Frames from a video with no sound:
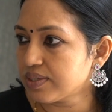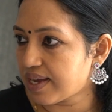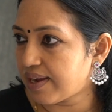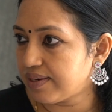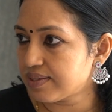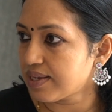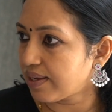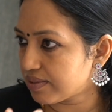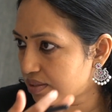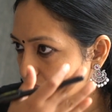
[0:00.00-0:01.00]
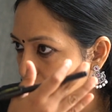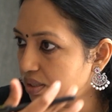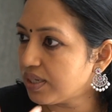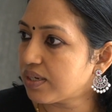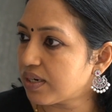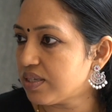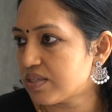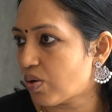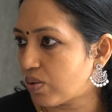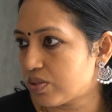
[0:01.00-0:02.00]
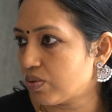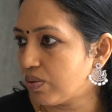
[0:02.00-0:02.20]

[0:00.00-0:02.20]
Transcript: science has decreased also.